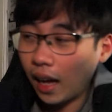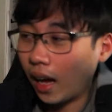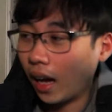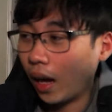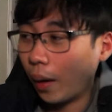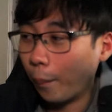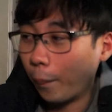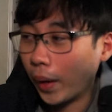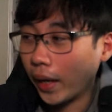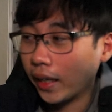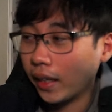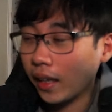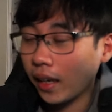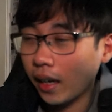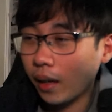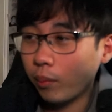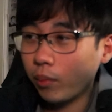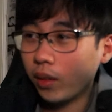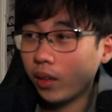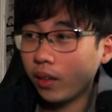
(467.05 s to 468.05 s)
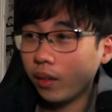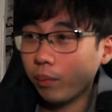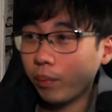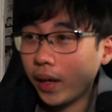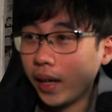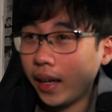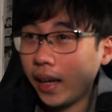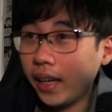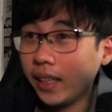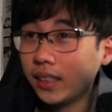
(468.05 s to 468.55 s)
Uh, my camera,
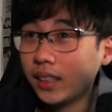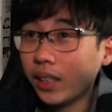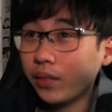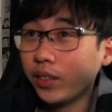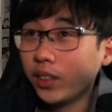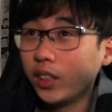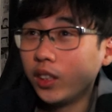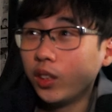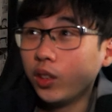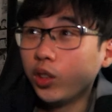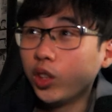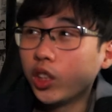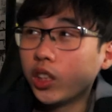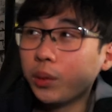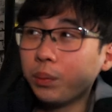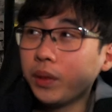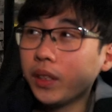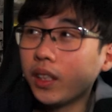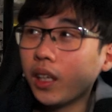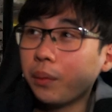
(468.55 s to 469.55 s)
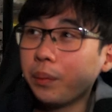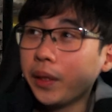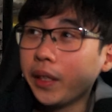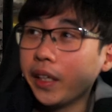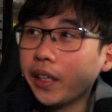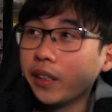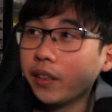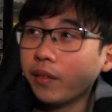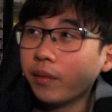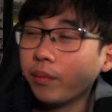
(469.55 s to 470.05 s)
my a7 II should be
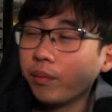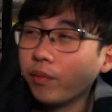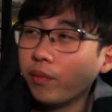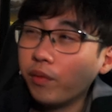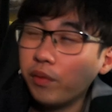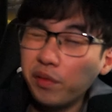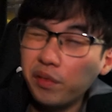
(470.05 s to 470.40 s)
coming in